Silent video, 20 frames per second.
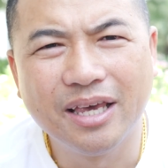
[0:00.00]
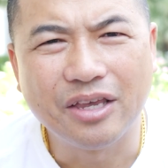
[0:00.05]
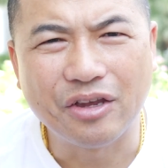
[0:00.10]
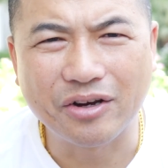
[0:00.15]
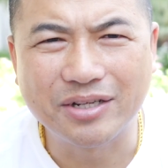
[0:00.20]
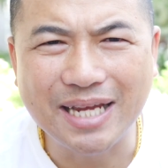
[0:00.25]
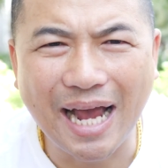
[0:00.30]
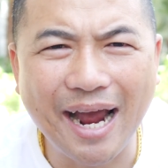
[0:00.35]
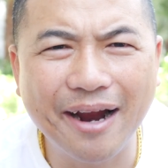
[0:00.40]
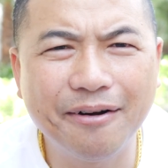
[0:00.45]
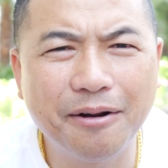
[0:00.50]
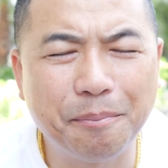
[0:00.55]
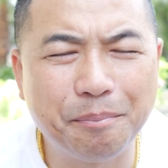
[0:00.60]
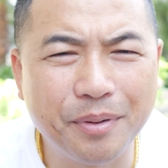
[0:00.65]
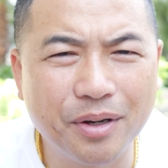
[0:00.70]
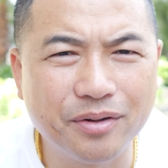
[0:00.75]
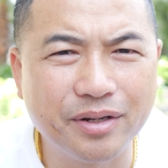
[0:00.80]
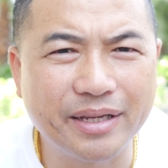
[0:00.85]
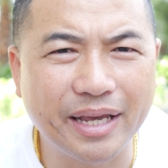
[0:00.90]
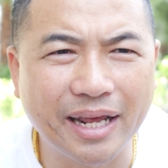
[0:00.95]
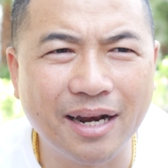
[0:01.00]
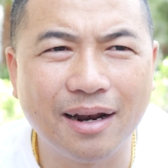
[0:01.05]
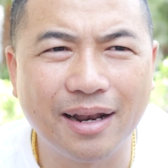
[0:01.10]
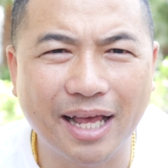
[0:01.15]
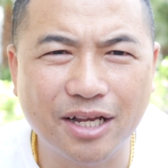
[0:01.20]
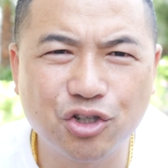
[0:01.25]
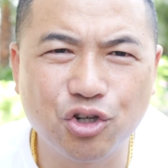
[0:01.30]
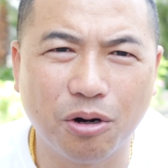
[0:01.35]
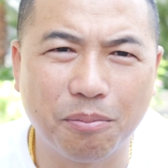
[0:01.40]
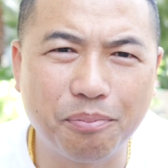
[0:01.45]
you're tired of building
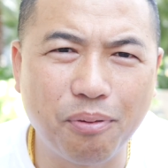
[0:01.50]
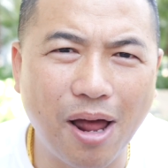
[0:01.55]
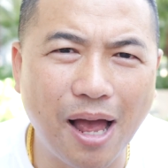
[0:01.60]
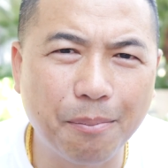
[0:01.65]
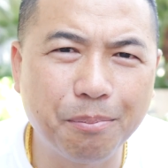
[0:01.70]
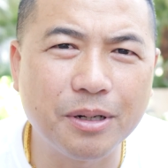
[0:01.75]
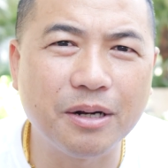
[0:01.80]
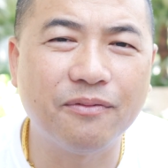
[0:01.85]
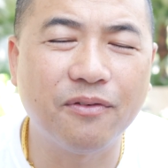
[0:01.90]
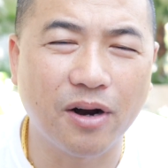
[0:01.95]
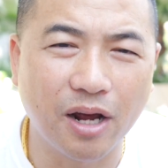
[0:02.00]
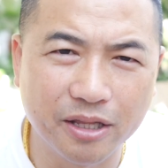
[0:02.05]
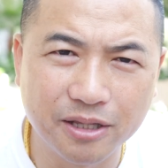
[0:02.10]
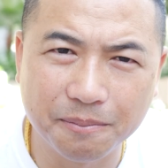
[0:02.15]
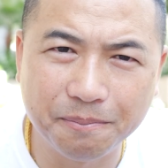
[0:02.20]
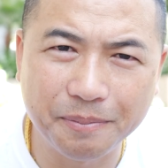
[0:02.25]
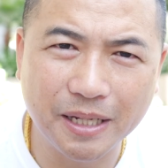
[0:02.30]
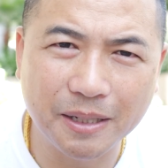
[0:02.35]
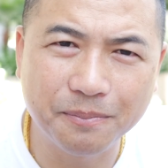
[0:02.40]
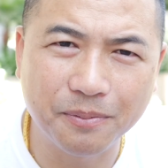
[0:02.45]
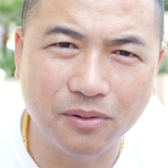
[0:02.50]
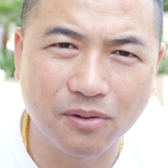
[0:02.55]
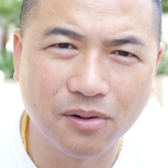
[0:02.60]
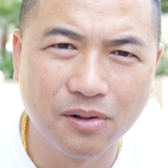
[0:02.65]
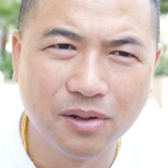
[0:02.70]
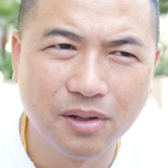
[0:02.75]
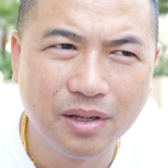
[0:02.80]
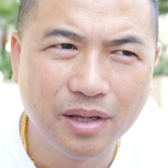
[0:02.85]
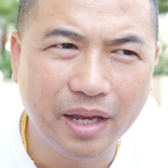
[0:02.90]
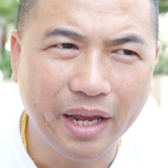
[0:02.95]
intellectual property for other people
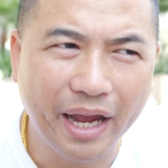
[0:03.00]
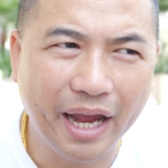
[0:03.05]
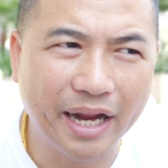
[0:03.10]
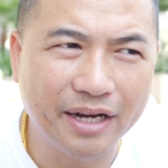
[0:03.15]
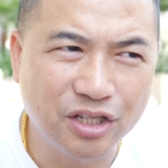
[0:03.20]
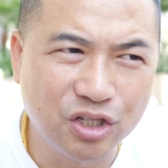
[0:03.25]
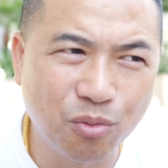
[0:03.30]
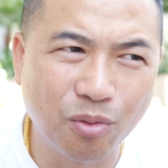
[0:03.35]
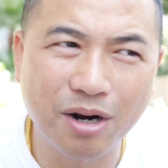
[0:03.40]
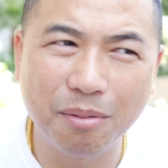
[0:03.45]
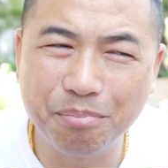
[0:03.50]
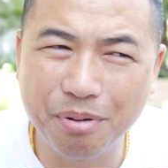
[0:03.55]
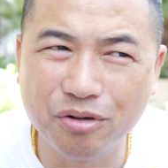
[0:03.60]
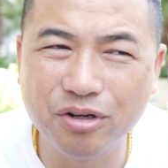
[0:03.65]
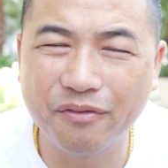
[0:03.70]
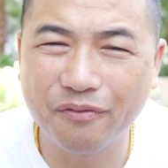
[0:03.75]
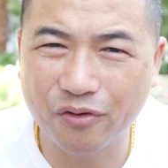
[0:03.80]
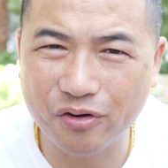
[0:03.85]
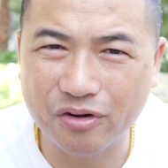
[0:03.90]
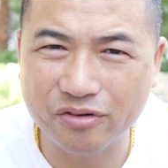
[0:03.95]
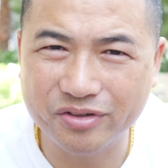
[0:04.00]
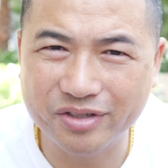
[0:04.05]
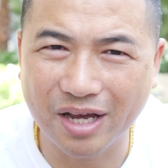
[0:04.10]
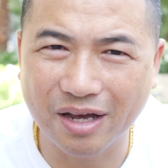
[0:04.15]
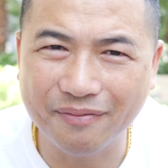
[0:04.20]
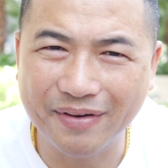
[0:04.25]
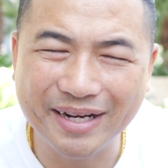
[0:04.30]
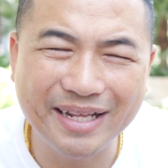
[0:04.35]
and you want to build it for yourself.